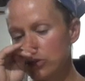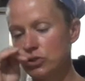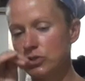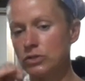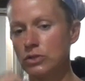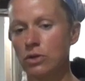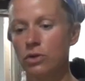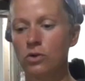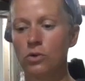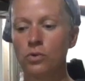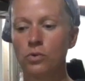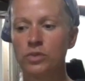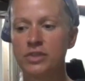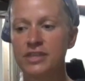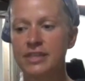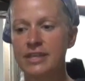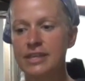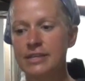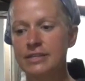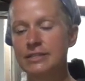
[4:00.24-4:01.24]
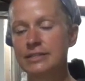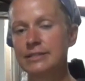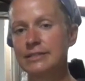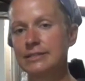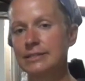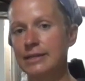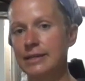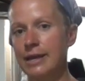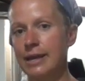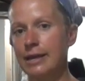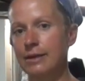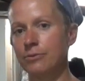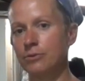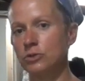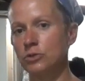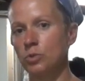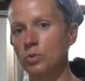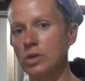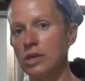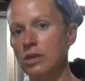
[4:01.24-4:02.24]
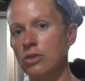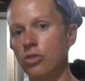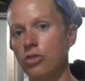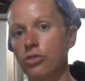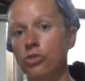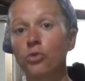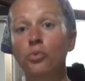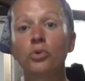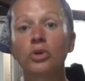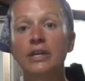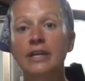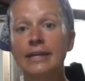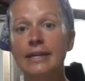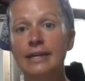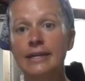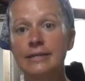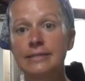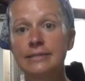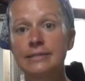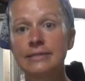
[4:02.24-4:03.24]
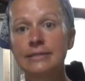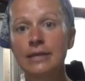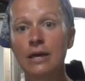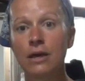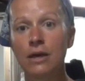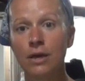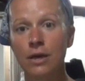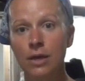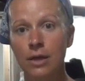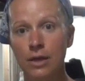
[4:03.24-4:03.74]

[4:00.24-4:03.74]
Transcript: So this today was week three's